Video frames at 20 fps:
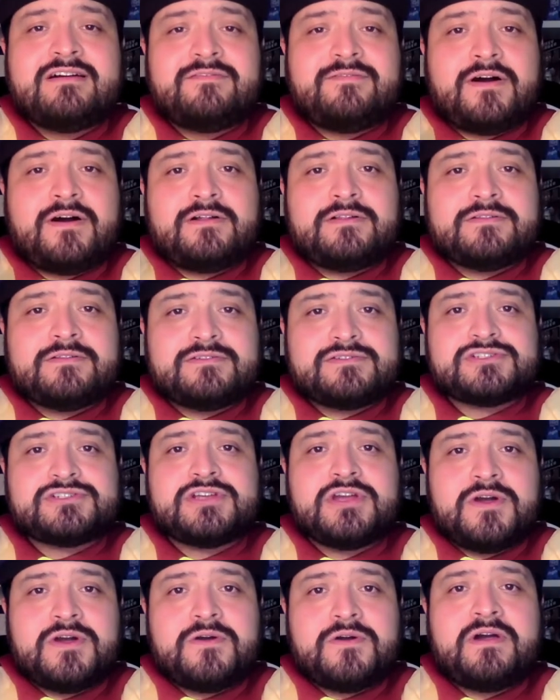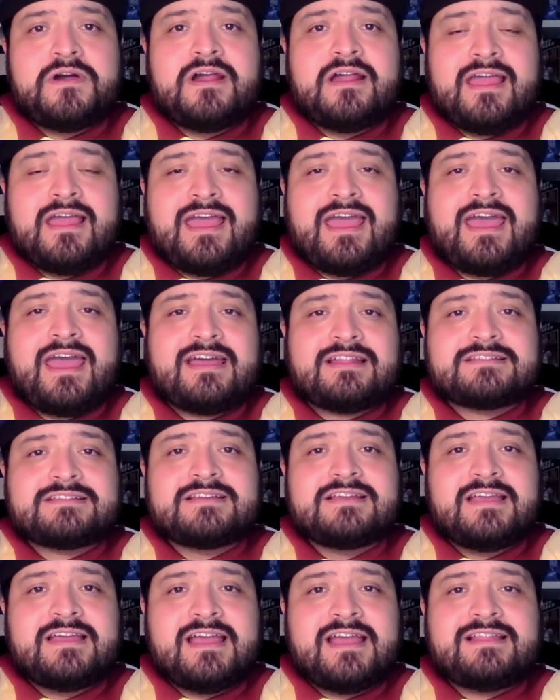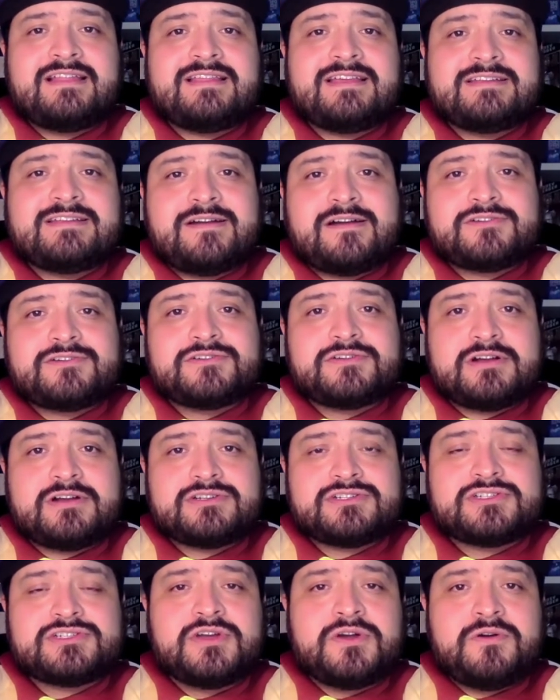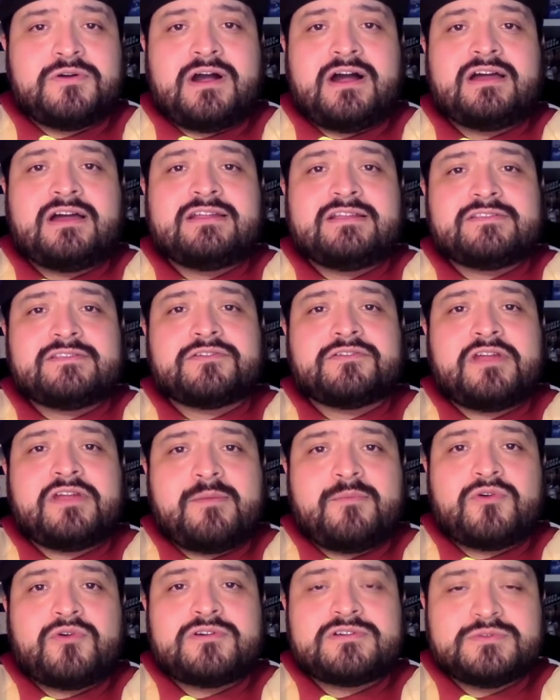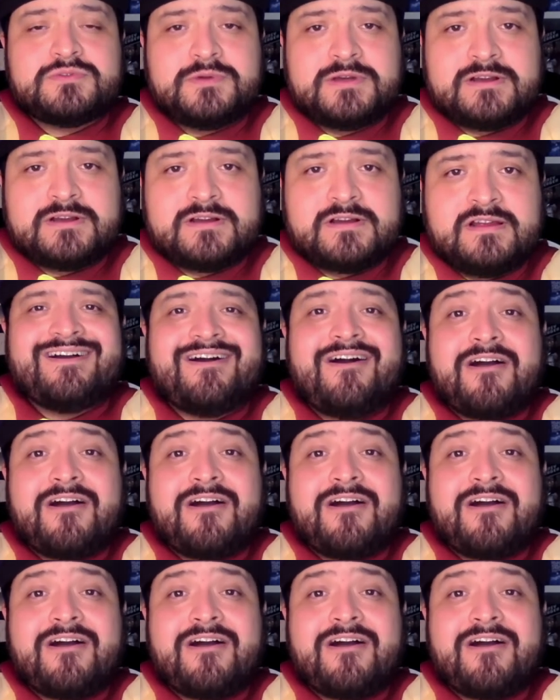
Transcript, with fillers: Follow the show at LADodgerDogShow on Instagram or Twitter.